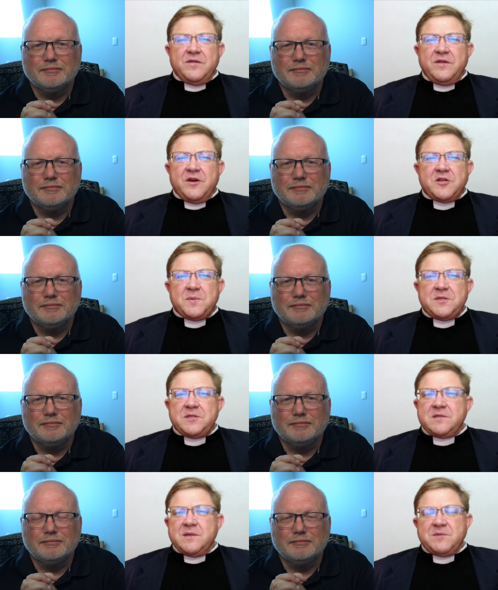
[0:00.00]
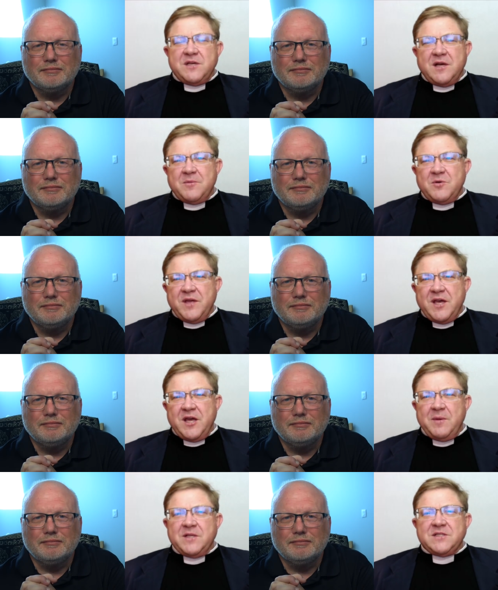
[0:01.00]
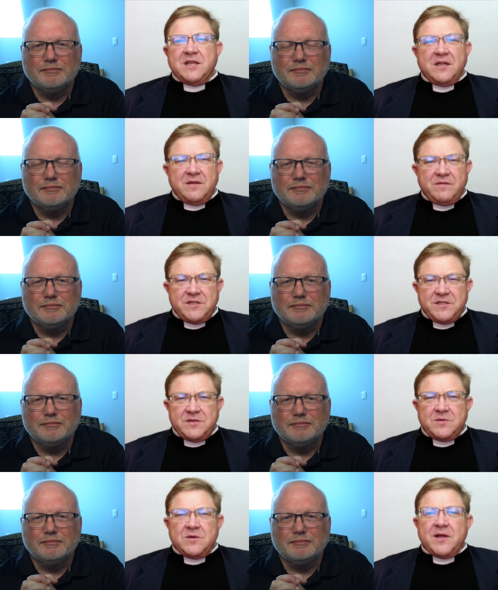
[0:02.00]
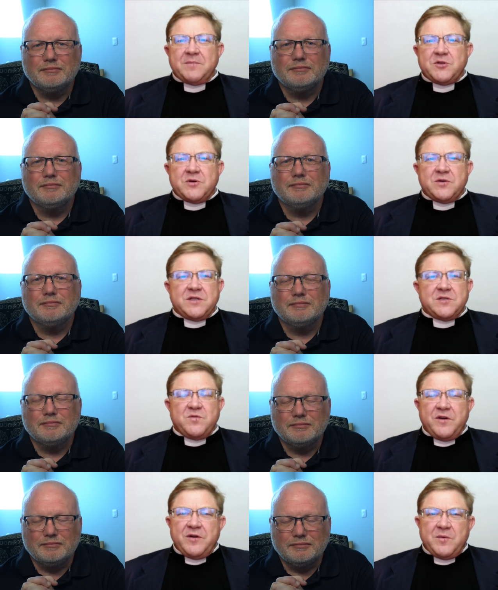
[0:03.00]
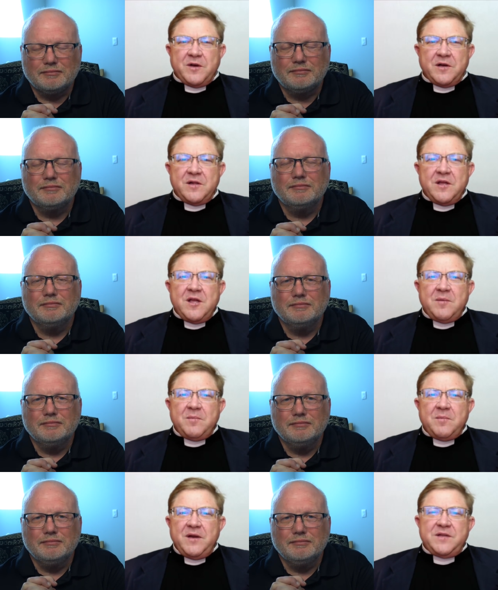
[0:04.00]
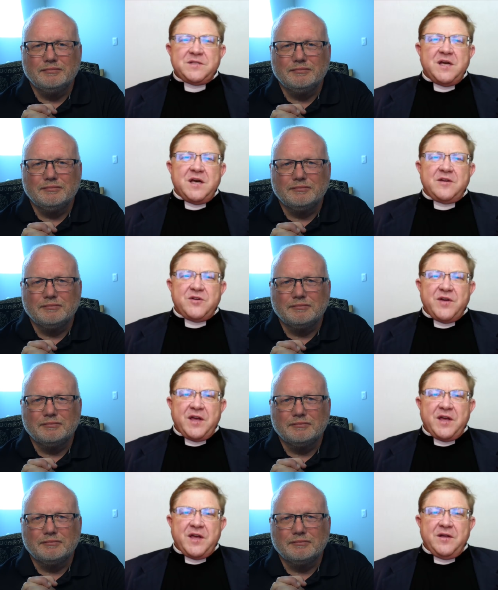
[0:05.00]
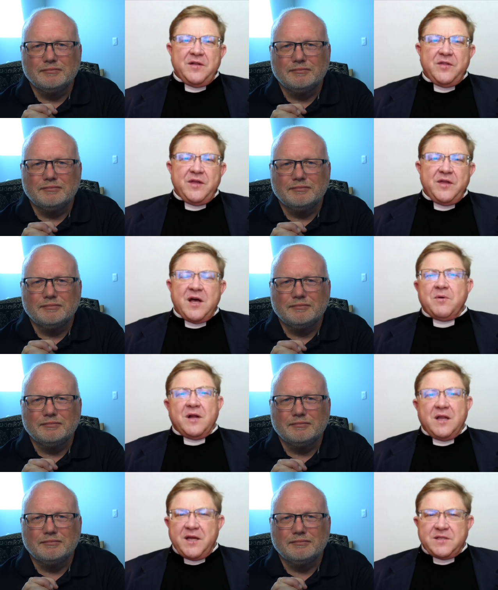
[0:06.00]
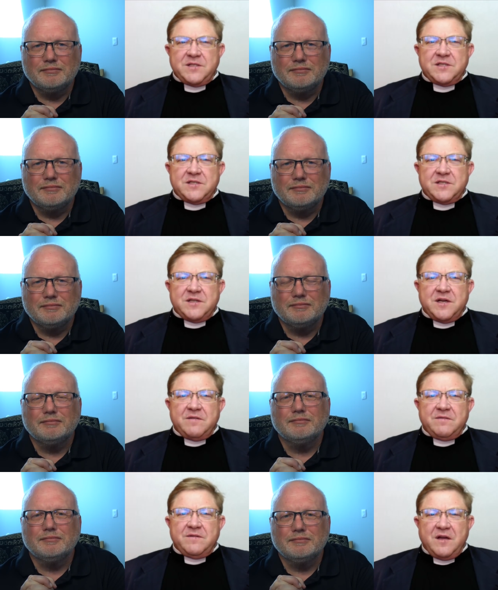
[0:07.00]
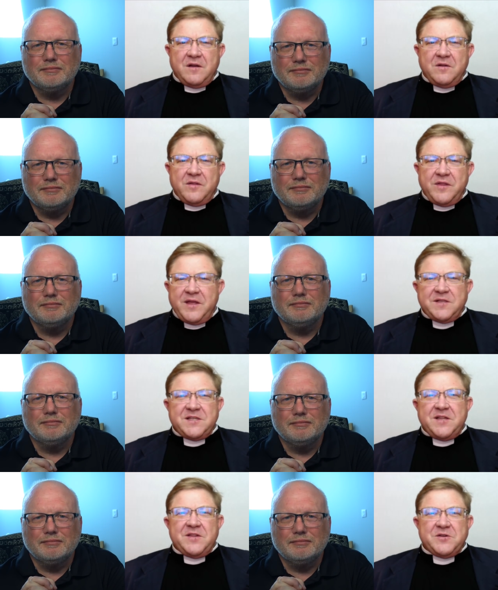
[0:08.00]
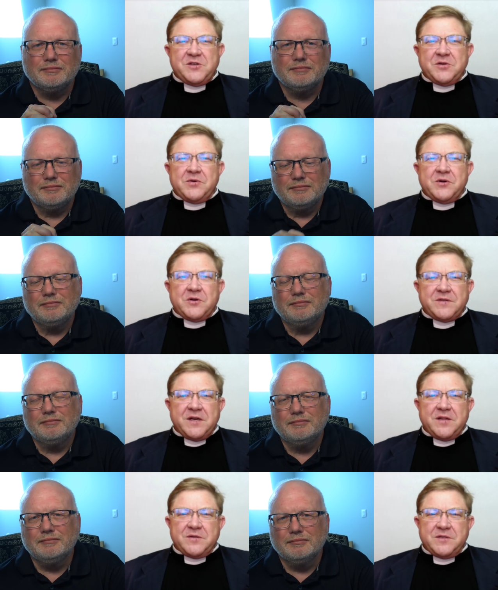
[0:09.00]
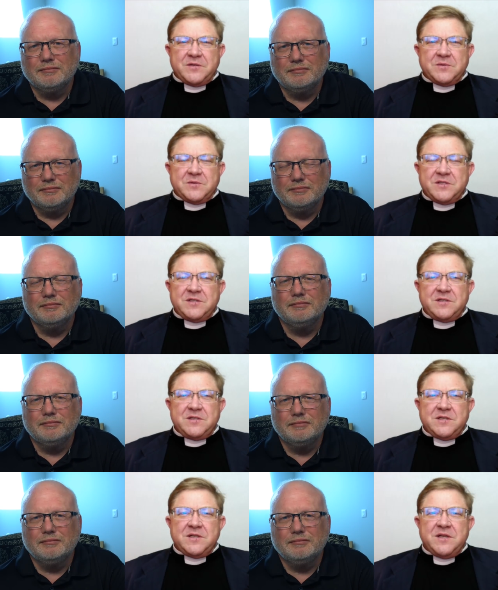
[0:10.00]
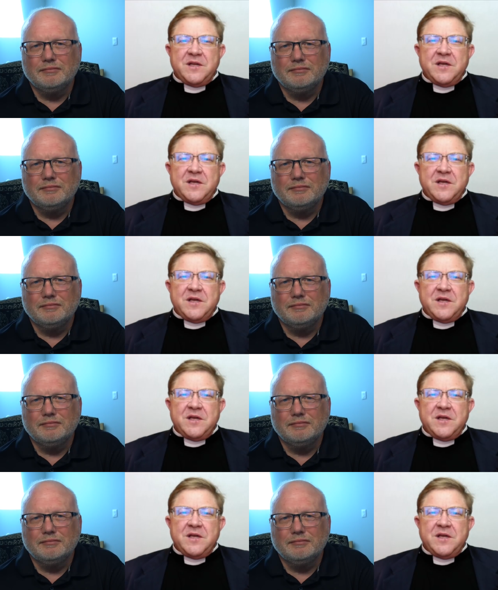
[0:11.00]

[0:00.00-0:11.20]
Speaker 1: the Archbishop Sentamu Academy. It's a lovely school. I'm sure it does very well, but, but it's not attracting the upper classes of Hull. They send their children off to other schools. This is the